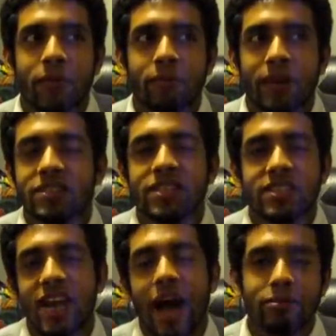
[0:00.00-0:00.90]
because of
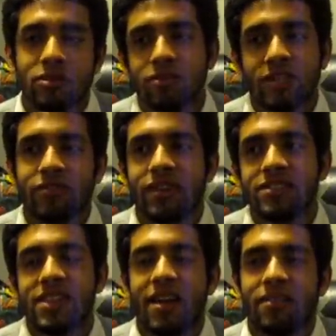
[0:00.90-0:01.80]
the time zone
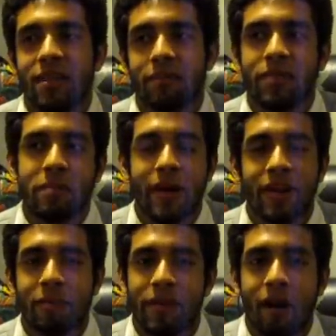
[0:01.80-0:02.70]
difference, like they might
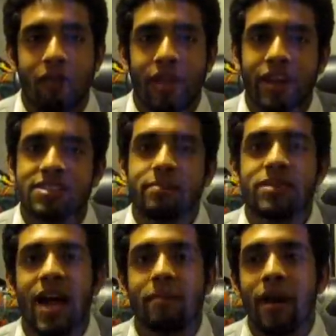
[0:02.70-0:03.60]
not be online at the same
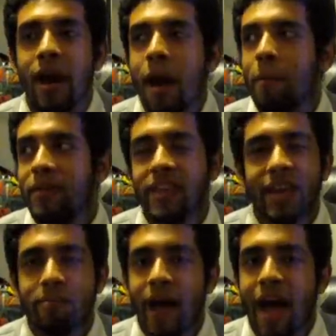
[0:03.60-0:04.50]
time, but they
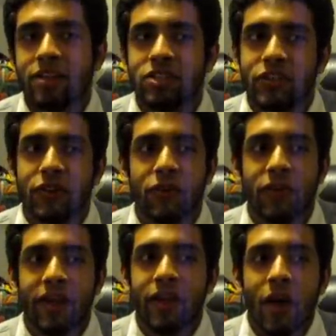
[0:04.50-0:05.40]
get back to you
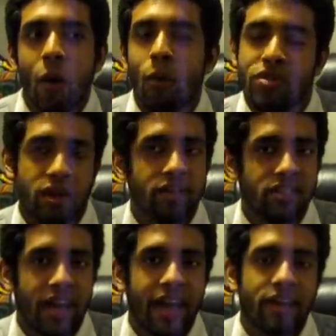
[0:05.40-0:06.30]
like within a
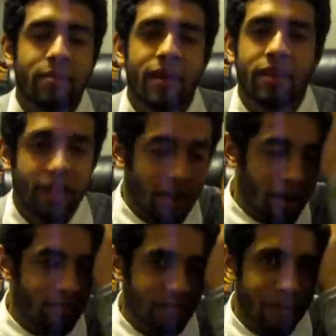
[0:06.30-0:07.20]
day,
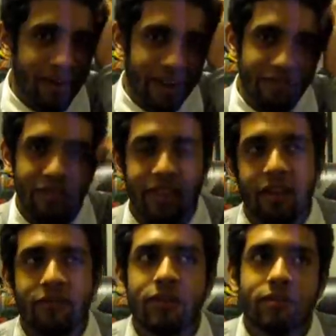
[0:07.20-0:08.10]
depending if
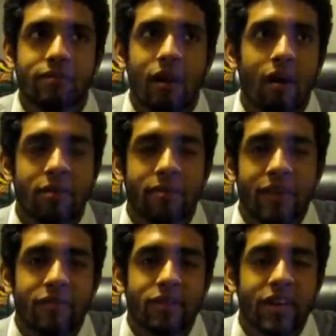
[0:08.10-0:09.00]
you call them,
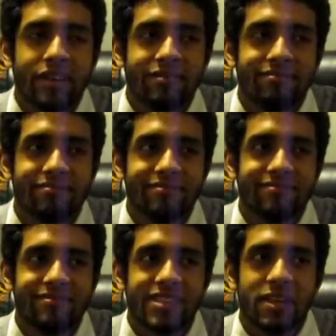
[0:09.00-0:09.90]
if you try to
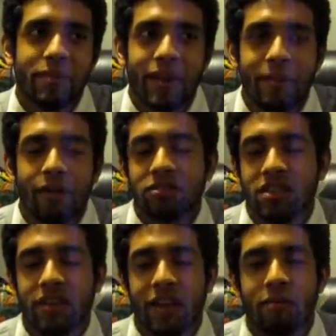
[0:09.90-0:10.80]
send them an email on
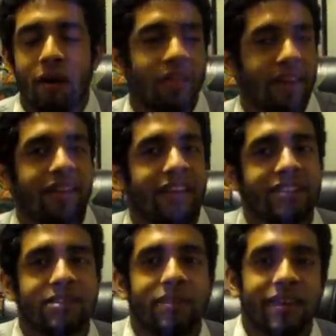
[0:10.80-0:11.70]
Sunday, you're probably not going to
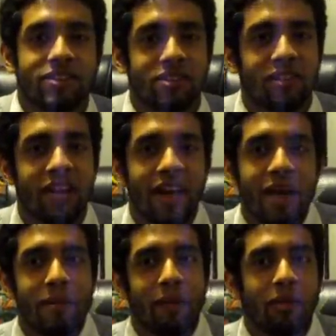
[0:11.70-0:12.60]
get something until
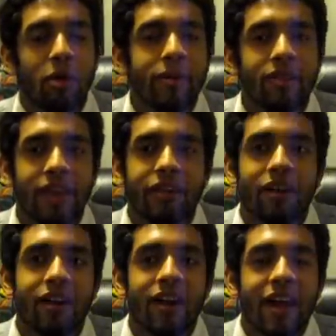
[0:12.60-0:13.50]
maybe a little bit
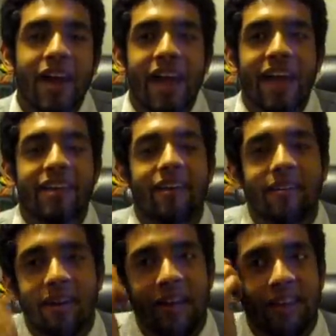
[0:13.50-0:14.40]
later
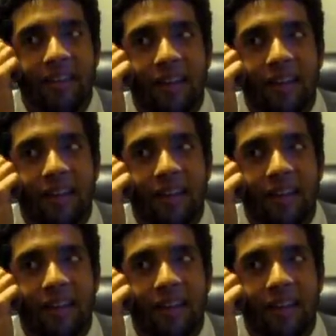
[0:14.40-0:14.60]
in